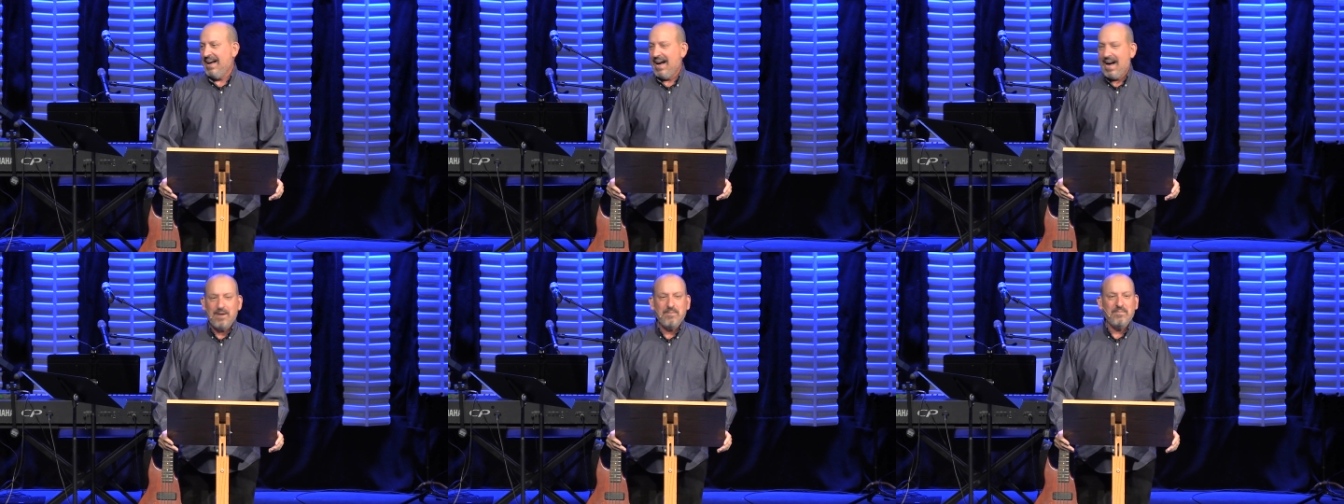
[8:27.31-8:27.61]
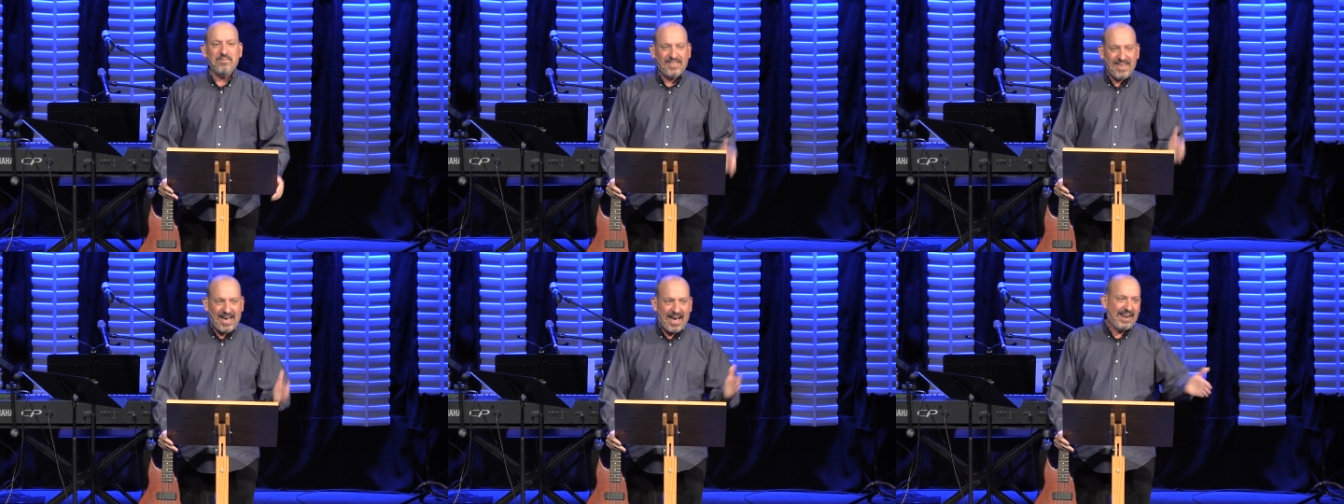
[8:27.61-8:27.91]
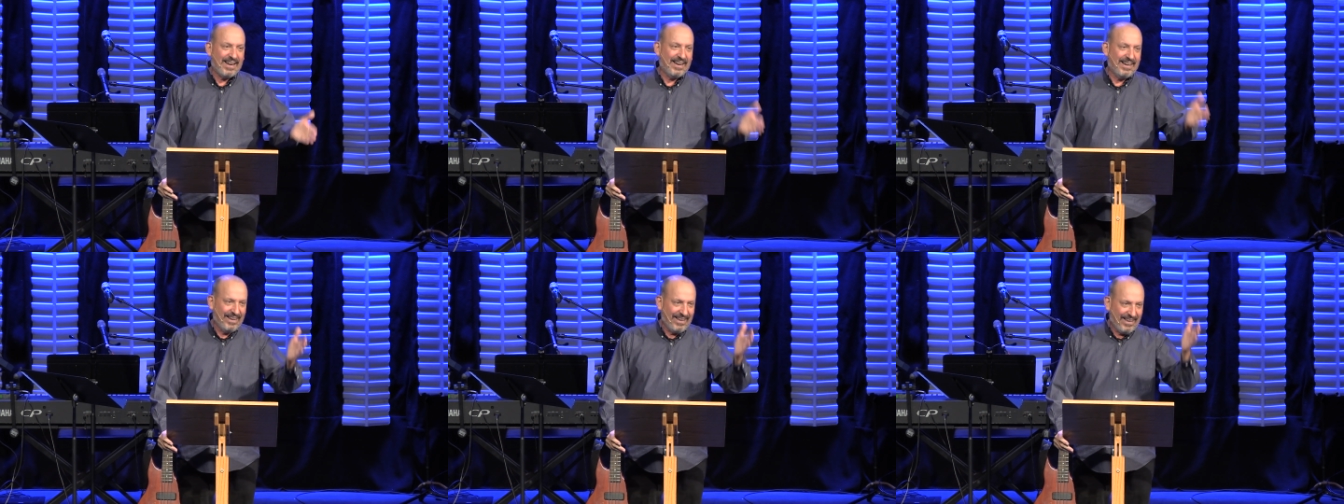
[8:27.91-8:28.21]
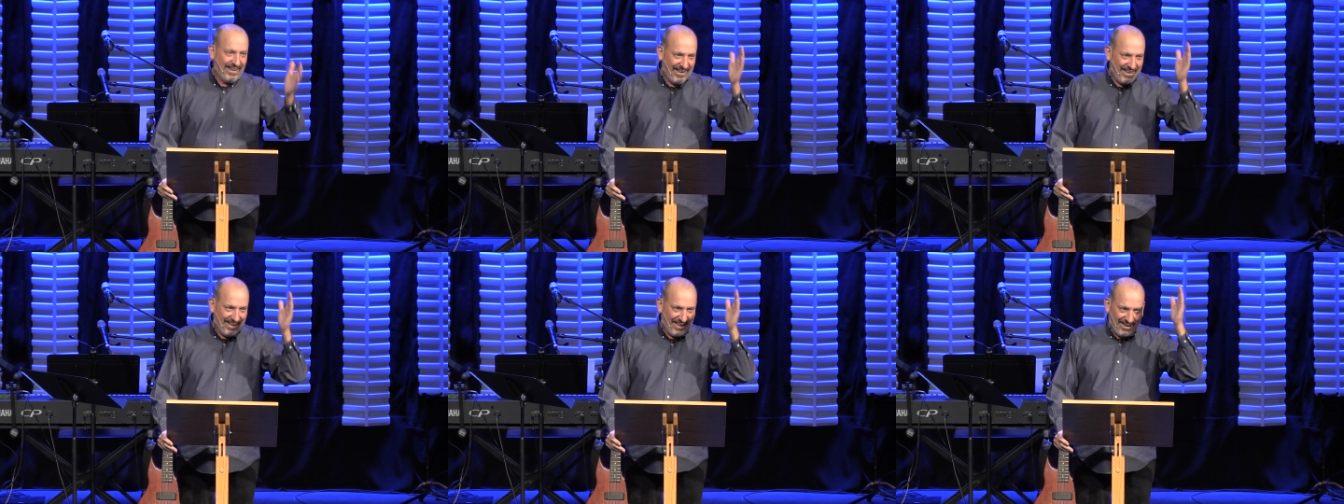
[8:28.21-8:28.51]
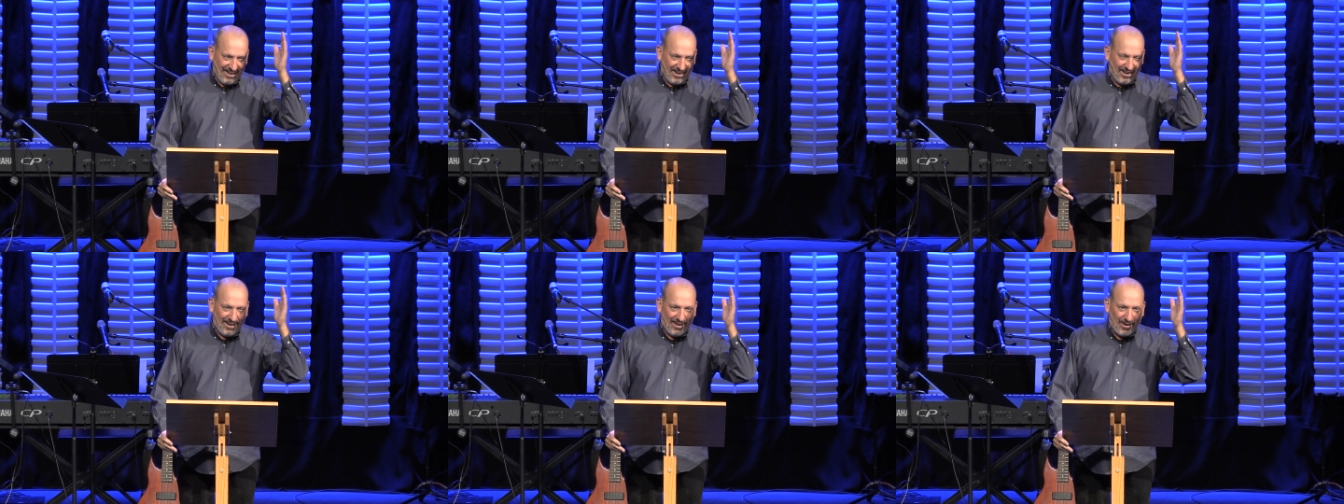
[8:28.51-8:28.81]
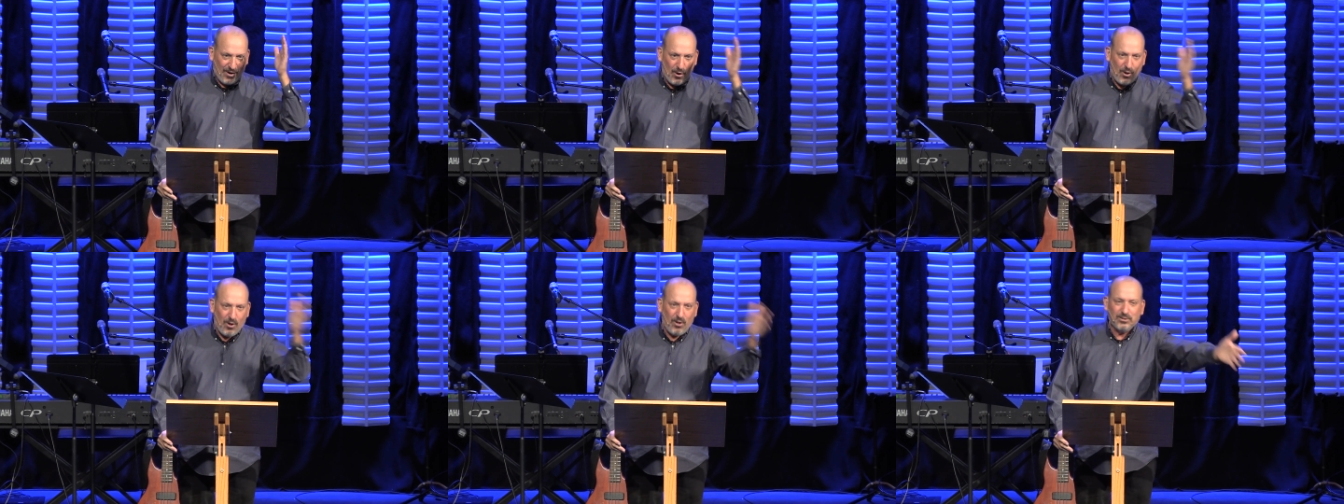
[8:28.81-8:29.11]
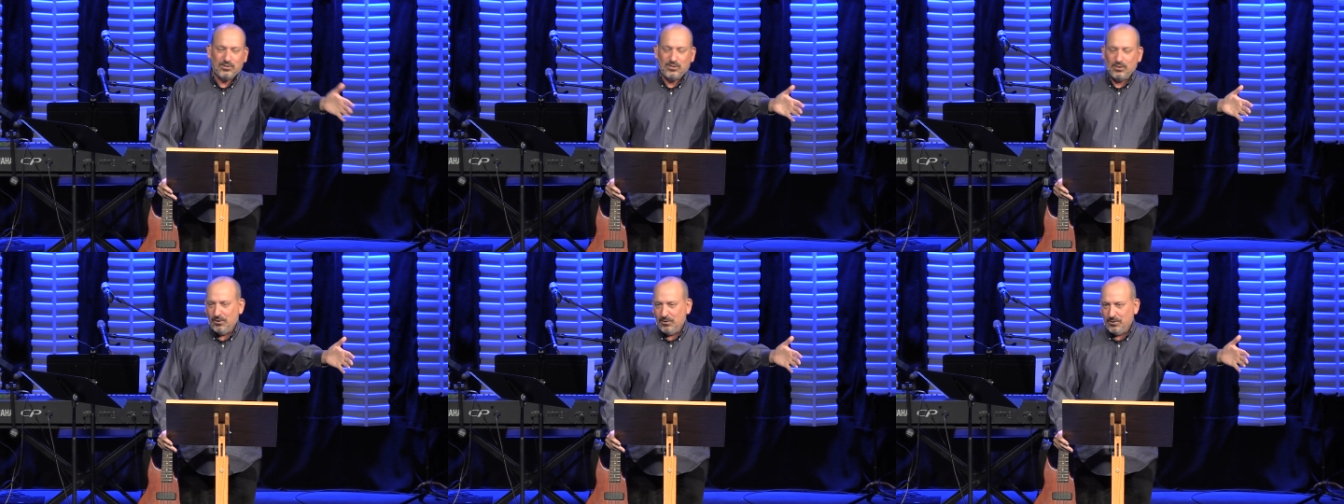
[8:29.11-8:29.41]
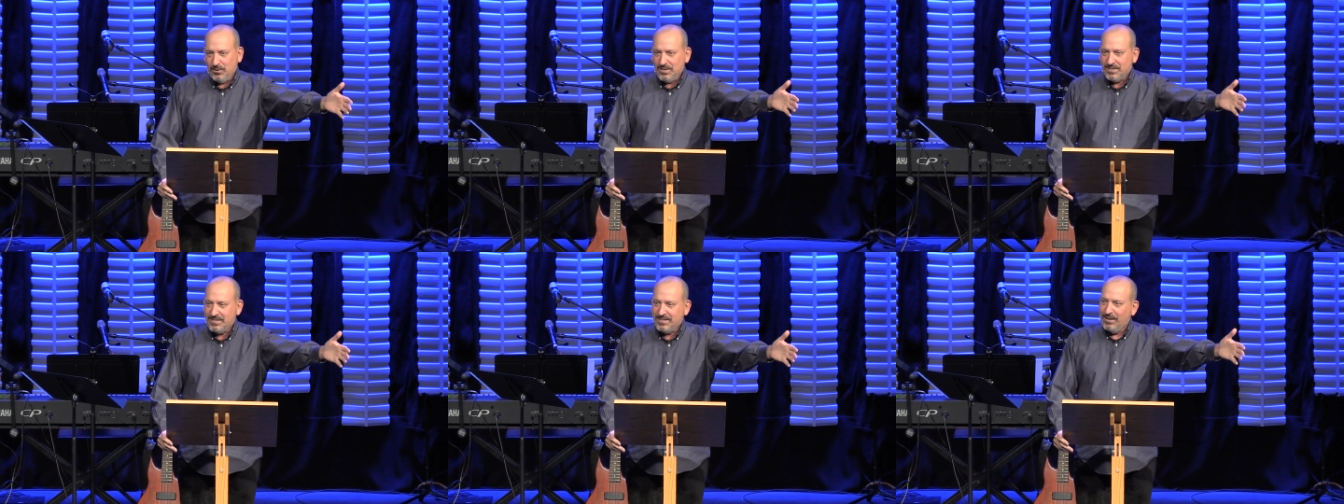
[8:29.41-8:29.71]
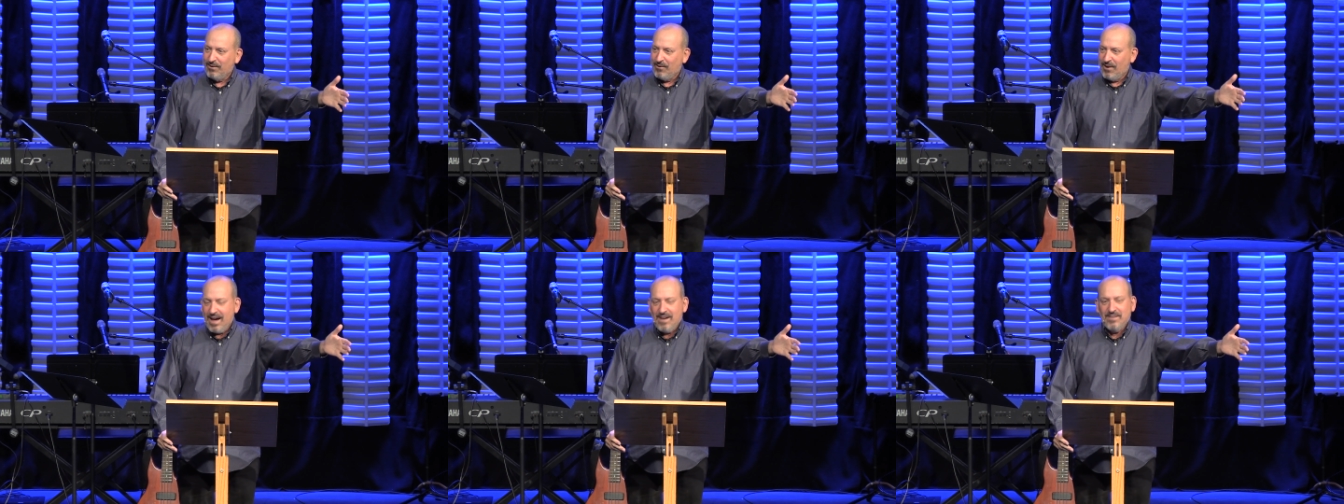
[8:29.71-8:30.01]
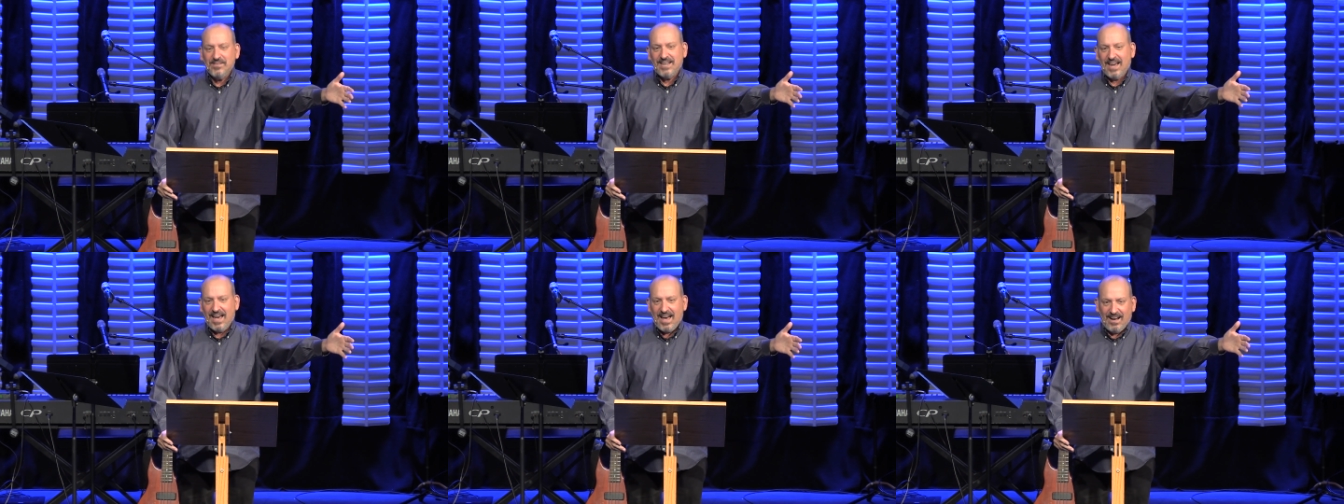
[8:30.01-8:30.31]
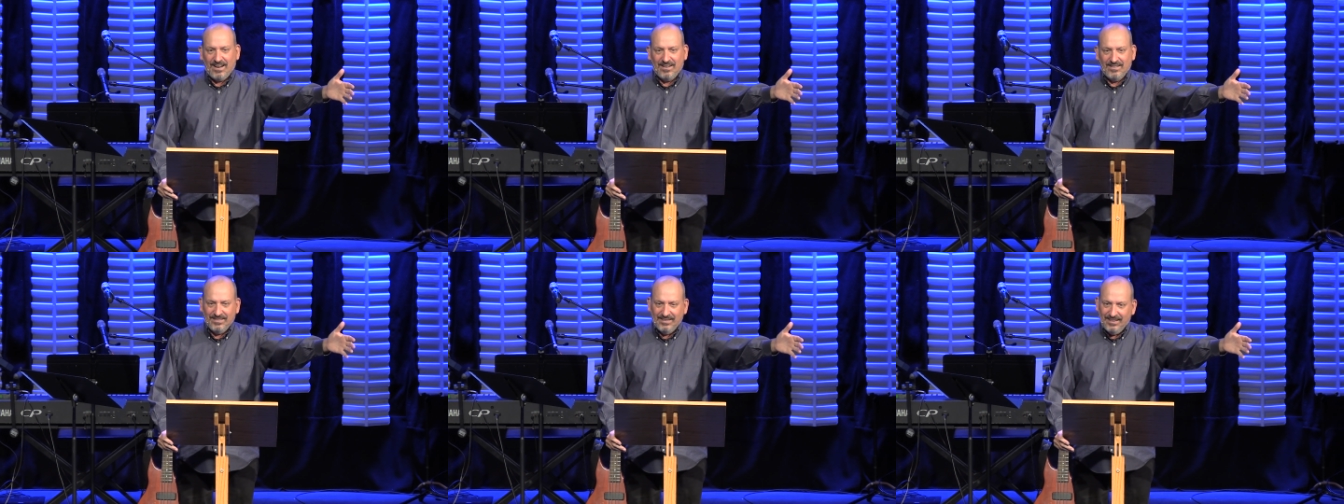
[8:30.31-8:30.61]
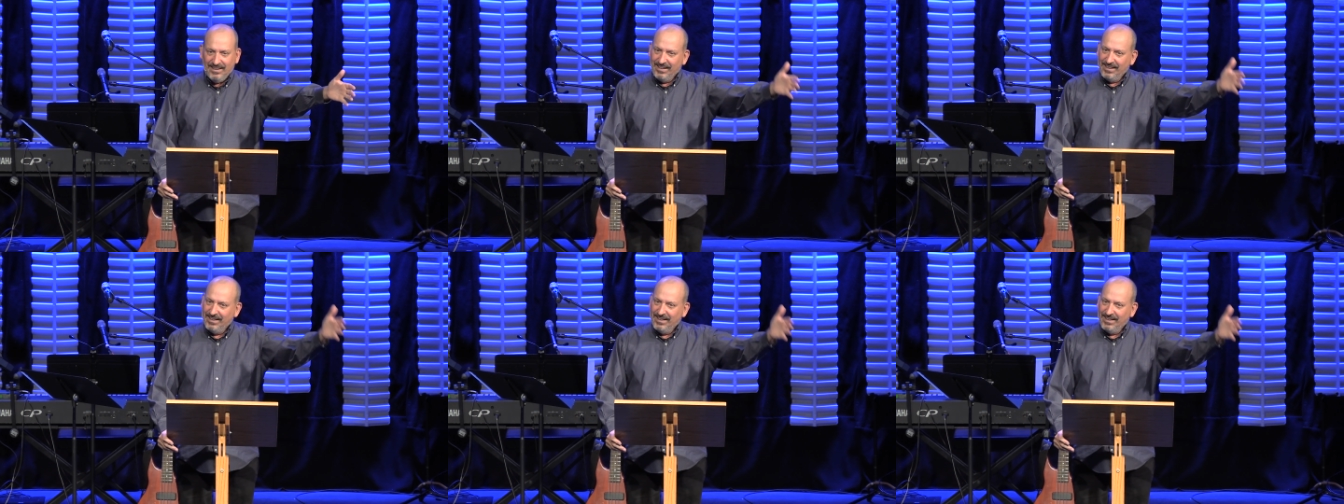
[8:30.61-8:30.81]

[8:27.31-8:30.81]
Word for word: I'm that old dude you see around town